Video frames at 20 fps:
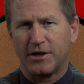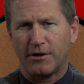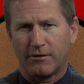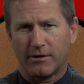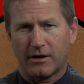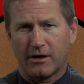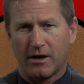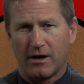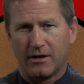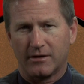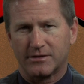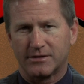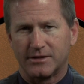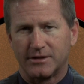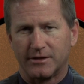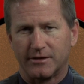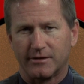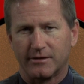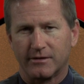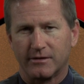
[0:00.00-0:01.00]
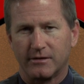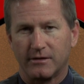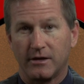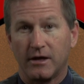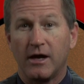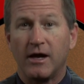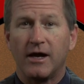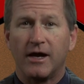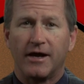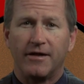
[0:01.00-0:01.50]
Lurikops.
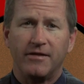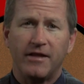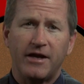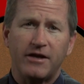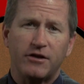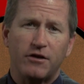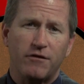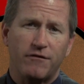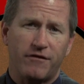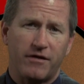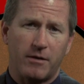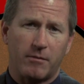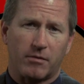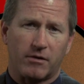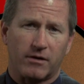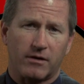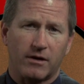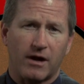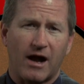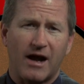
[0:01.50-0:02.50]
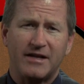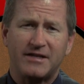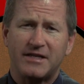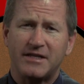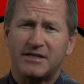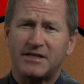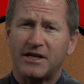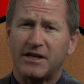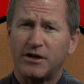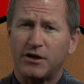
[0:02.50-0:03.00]
In late November, I T
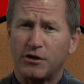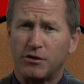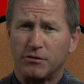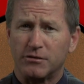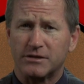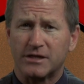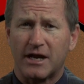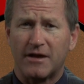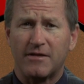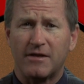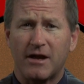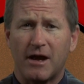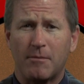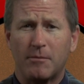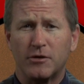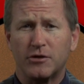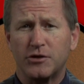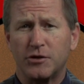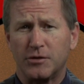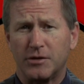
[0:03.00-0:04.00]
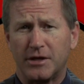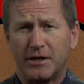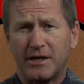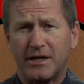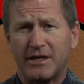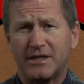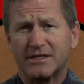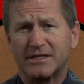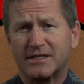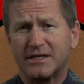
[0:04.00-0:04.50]
T News had the opportunity
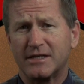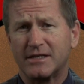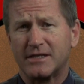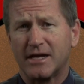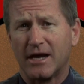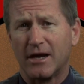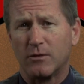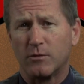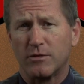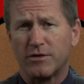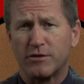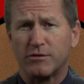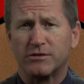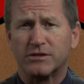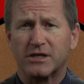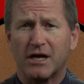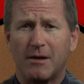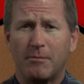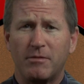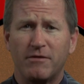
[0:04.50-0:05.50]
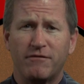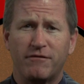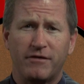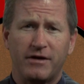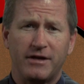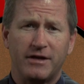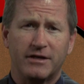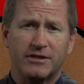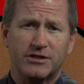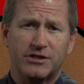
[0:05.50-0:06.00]
to sit down with USAPA
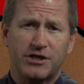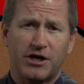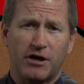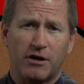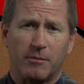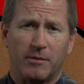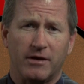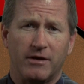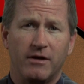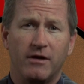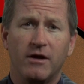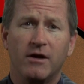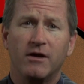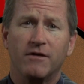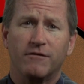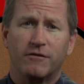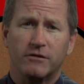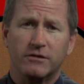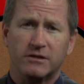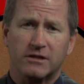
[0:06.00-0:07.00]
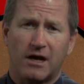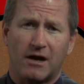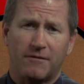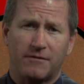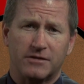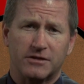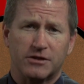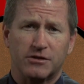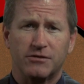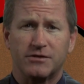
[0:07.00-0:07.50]
Phoenix Chairman, First
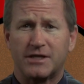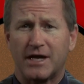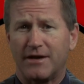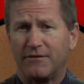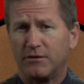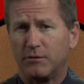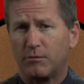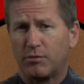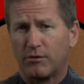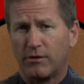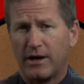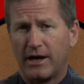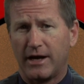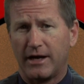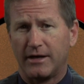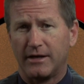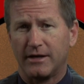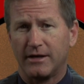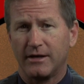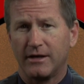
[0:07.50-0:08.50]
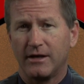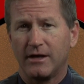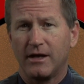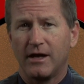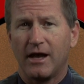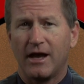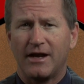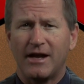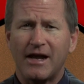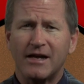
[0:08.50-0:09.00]
Officer David Braid,
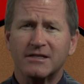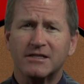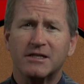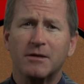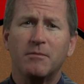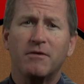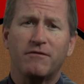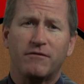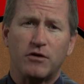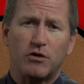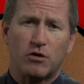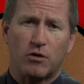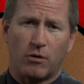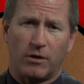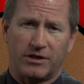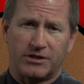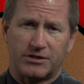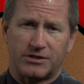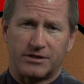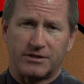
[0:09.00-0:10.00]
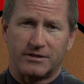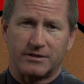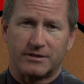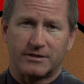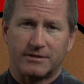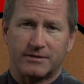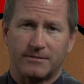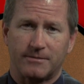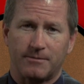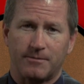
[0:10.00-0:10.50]
and asked him a few
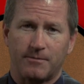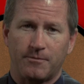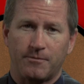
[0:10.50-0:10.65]
questions.